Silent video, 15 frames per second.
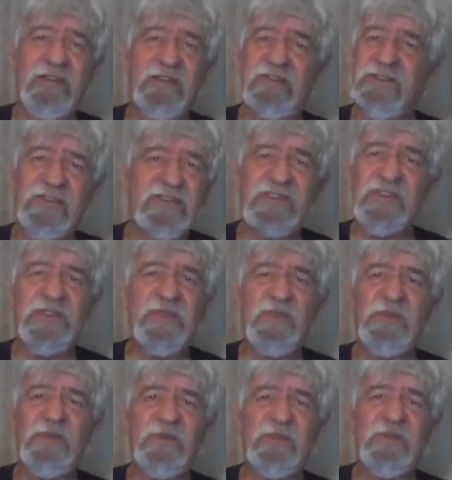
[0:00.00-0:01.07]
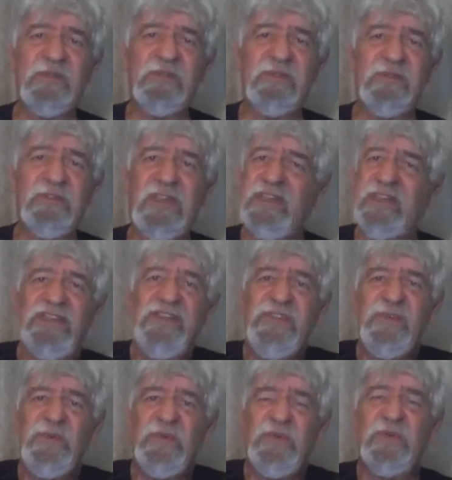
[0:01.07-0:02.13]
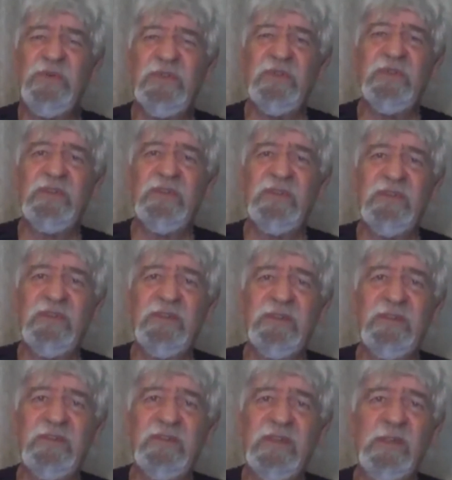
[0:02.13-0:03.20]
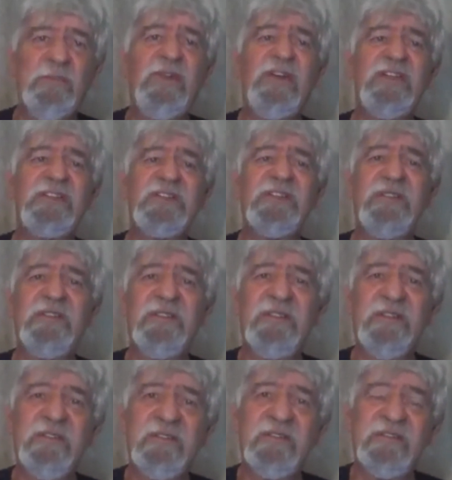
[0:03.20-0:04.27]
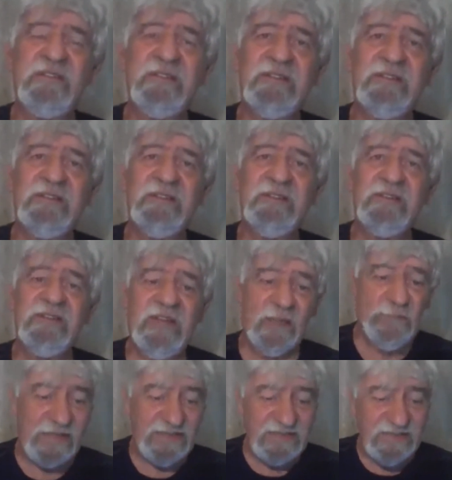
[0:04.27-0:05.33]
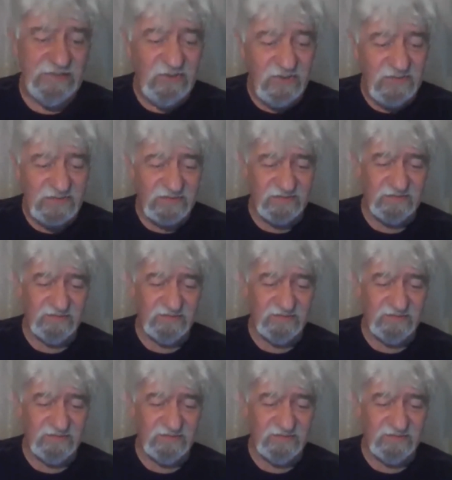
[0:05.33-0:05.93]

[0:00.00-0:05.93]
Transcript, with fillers: It's not so cool. And he knew. I'm lost. I'm actually lost.